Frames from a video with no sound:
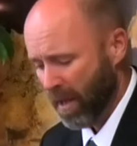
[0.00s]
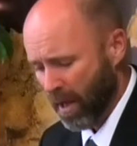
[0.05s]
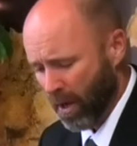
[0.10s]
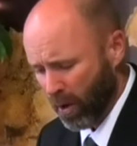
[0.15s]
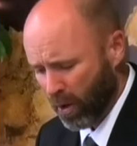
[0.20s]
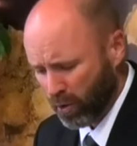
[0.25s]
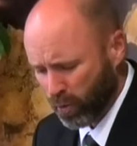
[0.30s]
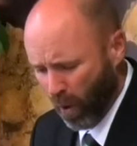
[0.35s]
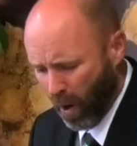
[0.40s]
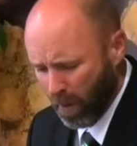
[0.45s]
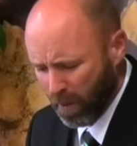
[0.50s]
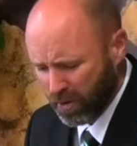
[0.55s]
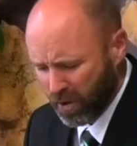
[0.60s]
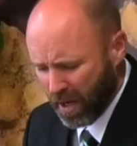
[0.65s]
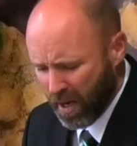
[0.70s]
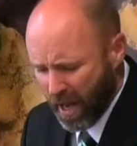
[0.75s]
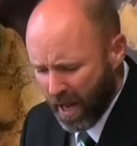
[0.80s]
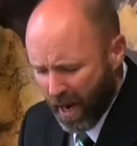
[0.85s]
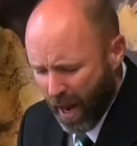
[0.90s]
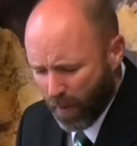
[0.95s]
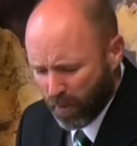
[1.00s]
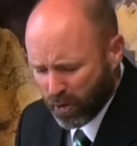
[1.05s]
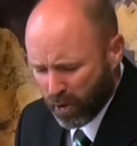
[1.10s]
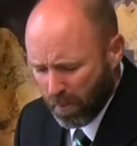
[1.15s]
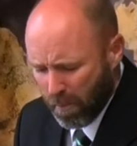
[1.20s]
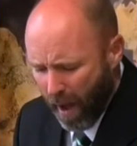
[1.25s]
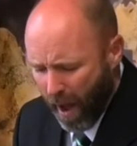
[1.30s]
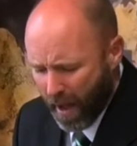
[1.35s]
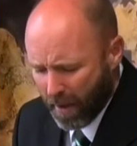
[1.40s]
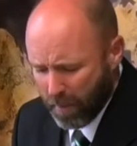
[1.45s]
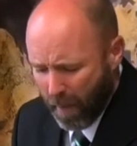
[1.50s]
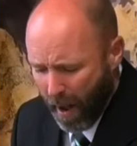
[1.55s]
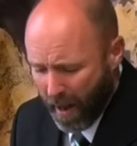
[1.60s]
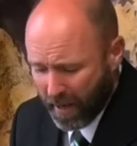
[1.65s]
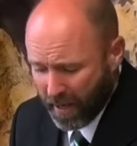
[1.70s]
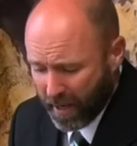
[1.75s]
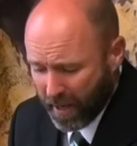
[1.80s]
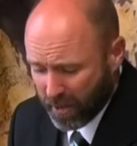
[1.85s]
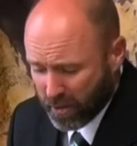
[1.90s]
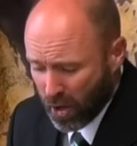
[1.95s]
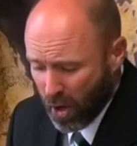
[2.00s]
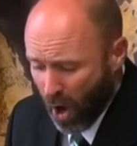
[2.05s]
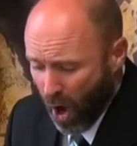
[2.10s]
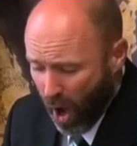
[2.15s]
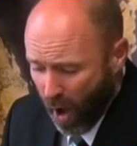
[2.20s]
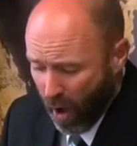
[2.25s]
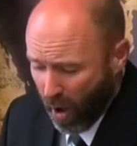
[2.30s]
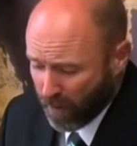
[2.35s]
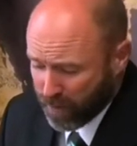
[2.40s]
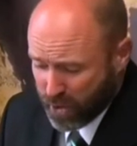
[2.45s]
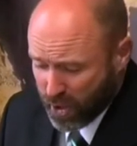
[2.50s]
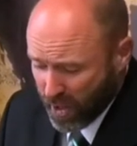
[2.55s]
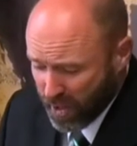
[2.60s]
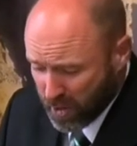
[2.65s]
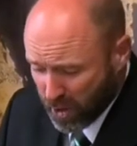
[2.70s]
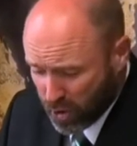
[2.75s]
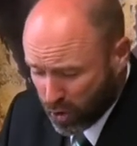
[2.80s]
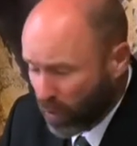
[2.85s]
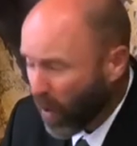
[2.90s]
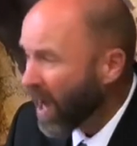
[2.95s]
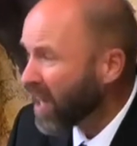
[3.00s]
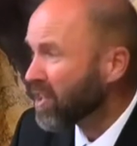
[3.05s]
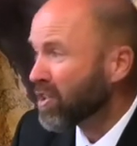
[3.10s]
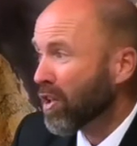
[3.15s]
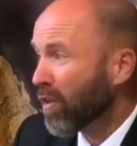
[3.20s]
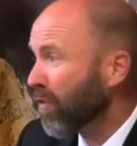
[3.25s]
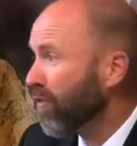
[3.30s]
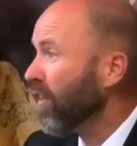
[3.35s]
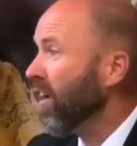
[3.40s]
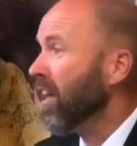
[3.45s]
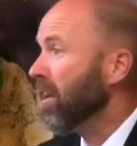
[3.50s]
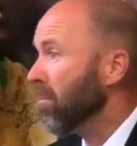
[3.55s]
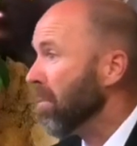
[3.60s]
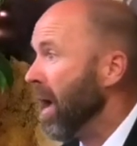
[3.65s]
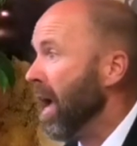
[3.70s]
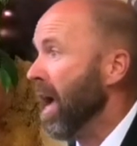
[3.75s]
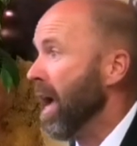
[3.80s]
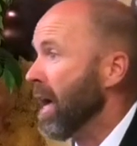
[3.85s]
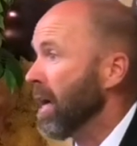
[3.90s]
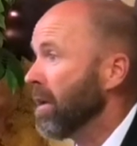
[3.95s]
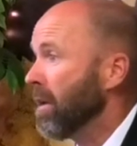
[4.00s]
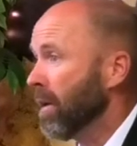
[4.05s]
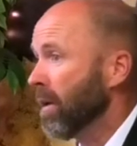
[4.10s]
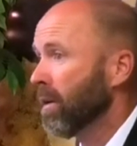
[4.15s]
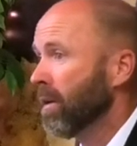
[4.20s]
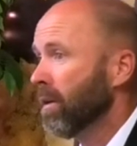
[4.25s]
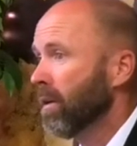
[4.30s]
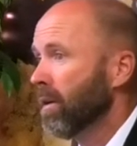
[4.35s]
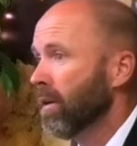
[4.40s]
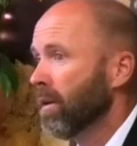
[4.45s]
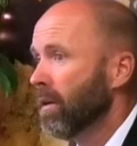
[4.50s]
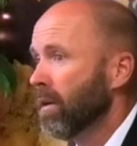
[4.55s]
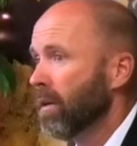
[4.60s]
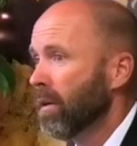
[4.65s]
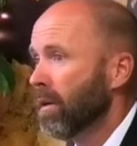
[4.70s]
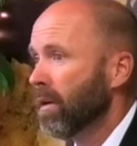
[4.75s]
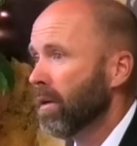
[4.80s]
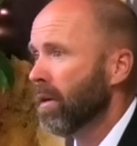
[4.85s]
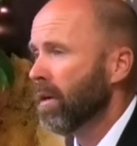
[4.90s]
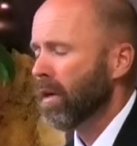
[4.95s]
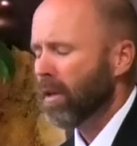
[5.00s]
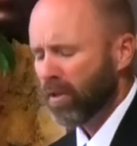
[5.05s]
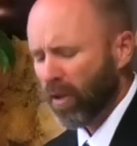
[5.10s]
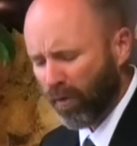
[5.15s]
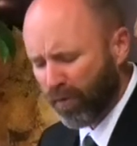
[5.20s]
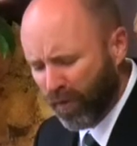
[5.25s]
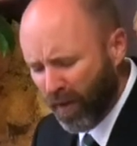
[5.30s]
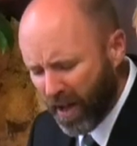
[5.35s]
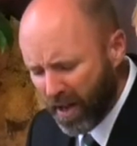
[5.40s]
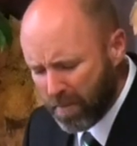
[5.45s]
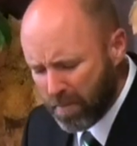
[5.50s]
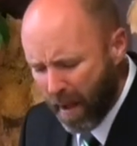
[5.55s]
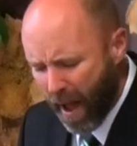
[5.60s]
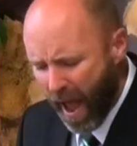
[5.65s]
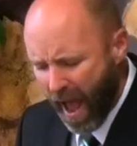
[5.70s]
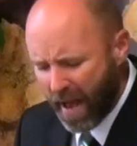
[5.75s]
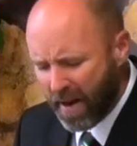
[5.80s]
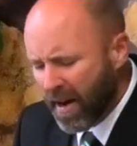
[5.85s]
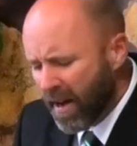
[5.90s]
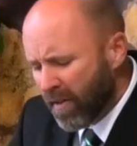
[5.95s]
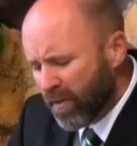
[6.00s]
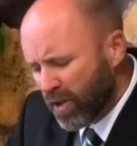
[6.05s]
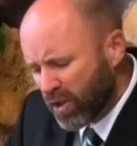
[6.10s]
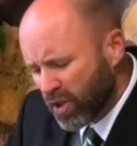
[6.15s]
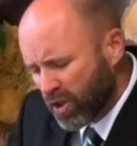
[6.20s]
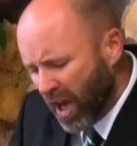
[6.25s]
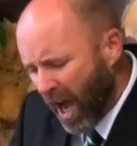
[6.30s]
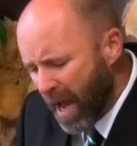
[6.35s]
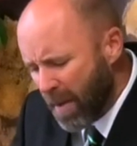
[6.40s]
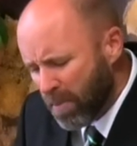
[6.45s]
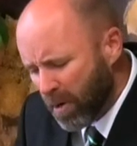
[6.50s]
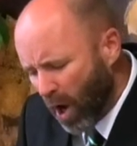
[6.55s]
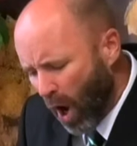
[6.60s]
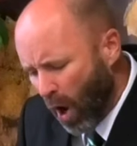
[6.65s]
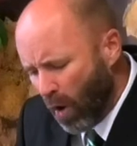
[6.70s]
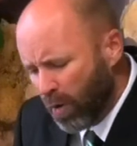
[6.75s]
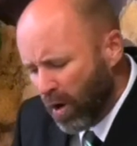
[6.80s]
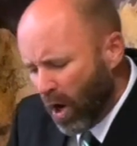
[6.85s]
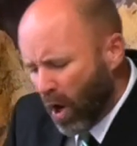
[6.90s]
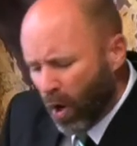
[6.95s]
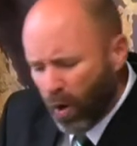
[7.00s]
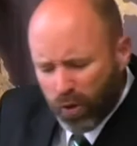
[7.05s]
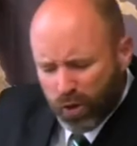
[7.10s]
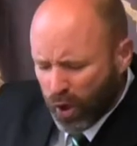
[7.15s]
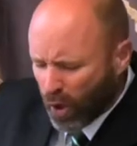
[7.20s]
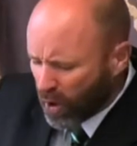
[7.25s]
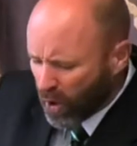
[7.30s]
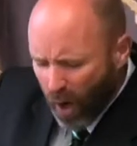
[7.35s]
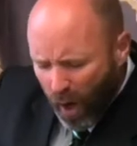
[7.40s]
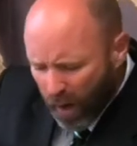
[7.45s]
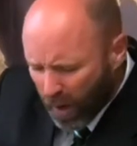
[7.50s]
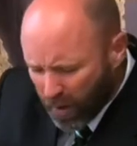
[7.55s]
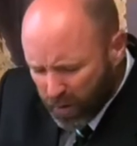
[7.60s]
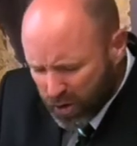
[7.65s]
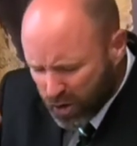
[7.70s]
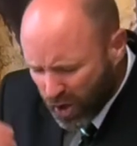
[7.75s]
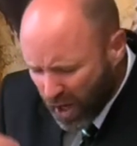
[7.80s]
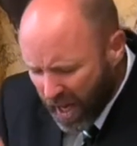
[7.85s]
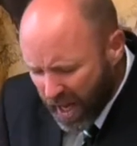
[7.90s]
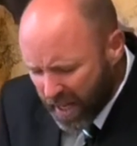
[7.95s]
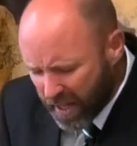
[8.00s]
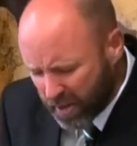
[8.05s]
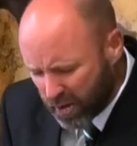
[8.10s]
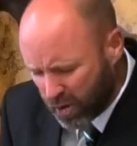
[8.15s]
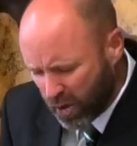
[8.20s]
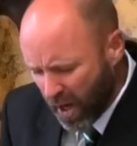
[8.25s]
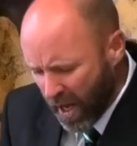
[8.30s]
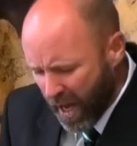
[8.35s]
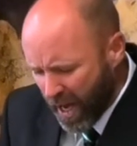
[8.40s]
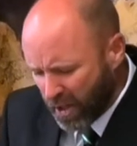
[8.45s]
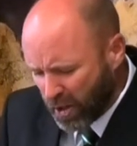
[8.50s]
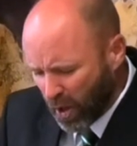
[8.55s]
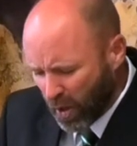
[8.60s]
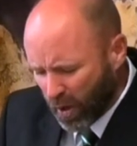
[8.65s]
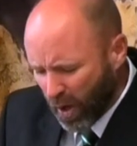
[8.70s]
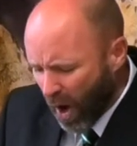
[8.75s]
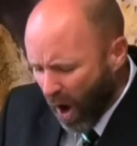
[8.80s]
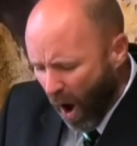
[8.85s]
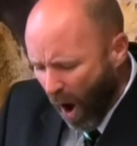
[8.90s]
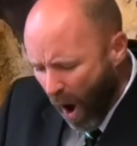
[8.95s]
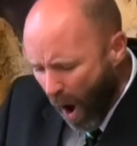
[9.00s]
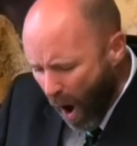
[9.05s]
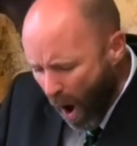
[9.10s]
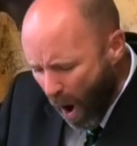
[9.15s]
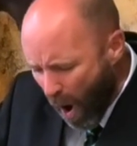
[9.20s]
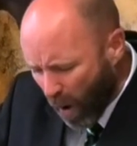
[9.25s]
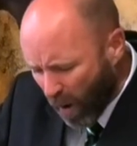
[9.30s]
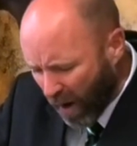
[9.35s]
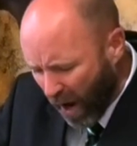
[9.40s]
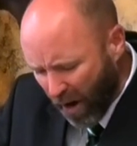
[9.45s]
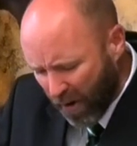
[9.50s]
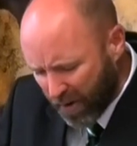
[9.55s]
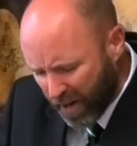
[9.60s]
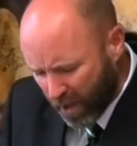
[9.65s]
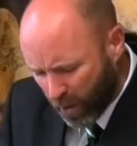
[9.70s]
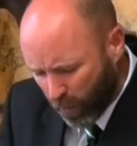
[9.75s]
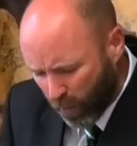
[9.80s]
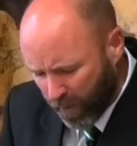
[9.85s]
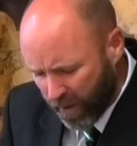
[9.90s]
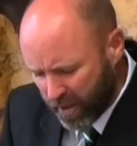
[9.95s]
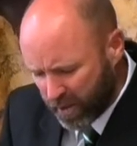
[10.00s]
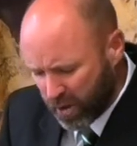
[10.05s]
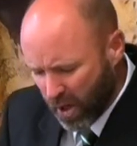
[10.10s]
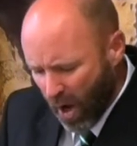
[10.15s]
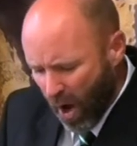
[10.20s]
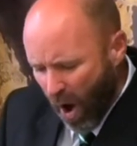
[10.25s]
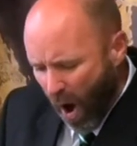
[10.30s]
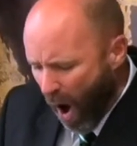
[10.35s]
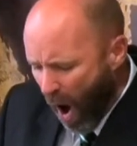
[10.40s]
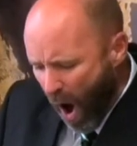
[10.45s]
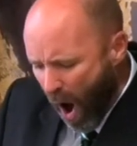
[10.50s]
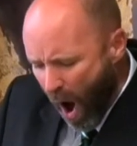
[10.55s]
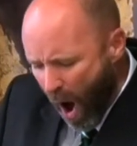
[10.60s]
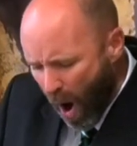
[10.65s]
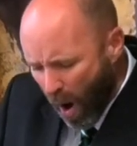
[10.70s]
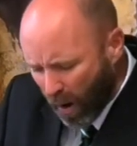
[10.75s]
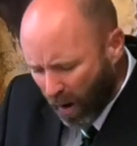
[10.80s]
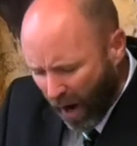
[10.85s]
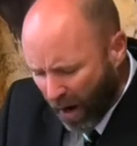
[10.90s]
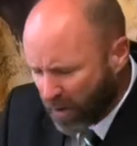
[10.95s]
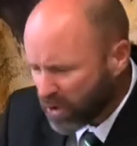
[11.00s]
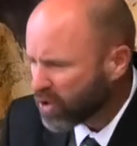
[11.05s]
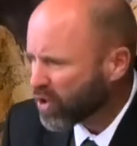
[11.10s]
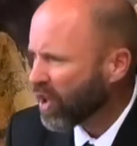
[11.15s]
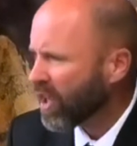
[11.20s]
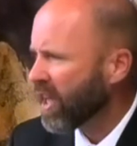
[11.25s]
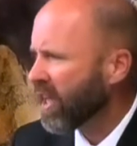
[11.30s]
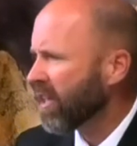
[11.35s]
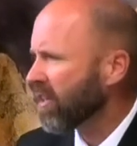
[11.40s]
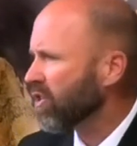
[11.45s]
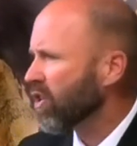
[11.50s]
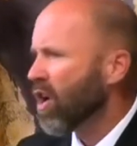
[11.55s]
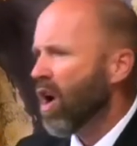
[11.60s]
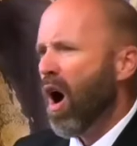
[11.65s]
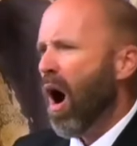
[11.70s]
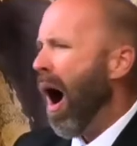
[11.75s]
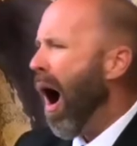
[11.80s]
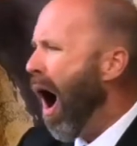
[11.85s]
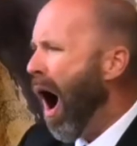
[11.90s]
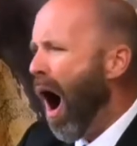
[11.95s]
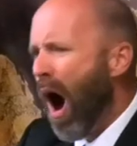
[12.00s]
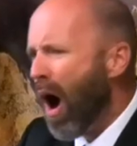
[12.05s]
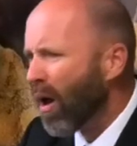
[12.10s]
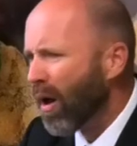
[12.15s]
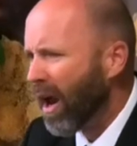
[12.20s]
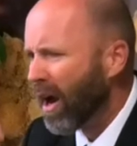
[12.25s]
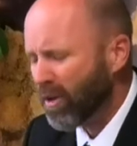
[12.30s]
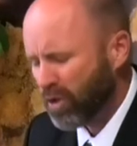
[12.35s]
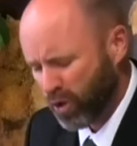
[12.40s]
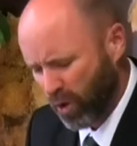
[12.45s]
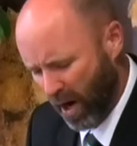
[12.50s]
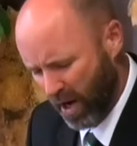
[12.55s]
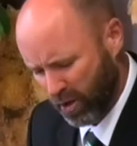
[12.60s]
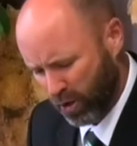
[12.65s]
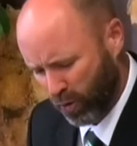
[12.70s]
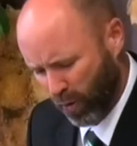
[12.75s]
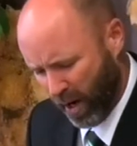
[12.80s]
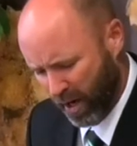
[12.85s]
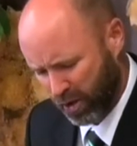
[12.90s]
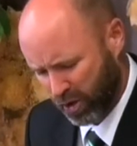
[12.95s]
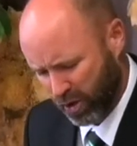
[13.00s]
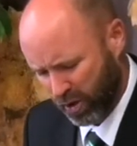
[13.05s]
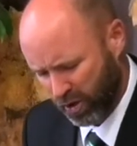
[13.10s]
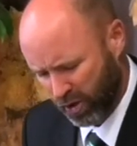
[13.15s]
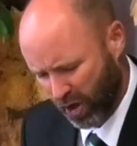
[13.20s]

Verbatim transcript: Because what was it? That was reminding us uh, of Jesus Christ, the fit man. Amen. The fit man, the scapegoat who took all our sins. He took all our iniquities, all our sins, all our transgressions.